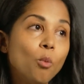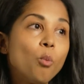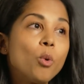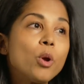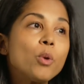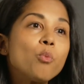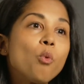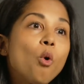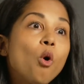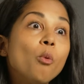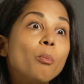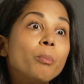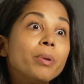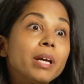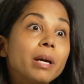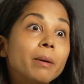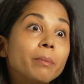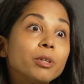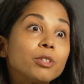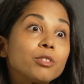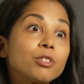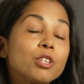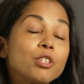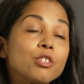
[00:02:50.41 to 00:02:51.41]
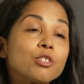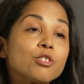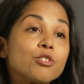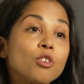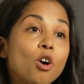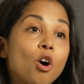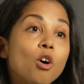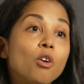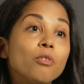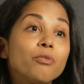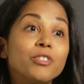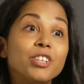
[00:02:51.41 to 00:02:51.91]
we won't be able to
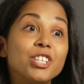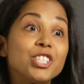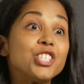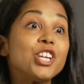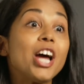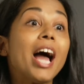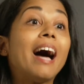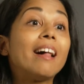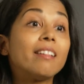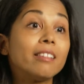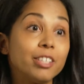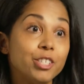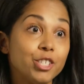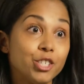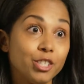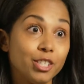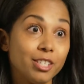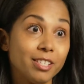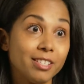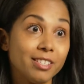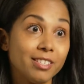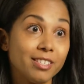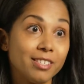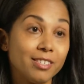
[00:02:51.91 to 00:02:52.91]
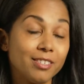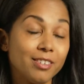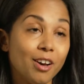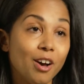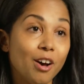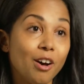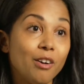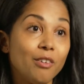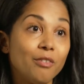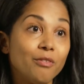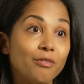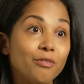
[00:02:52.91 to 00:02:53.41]
solve the challenges
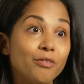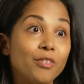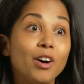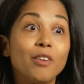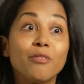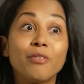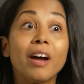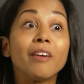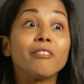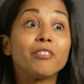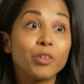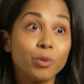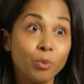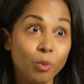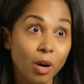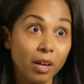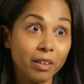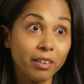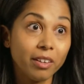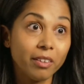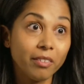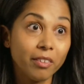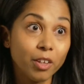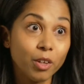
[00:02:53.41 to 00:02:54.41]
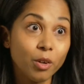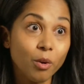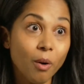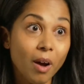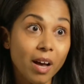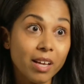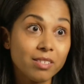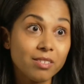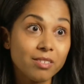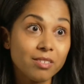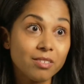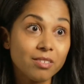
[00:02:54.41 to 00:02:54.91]
of, of everyone in the
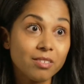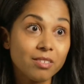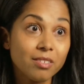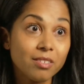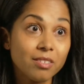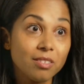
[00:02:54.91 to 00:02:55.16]
US.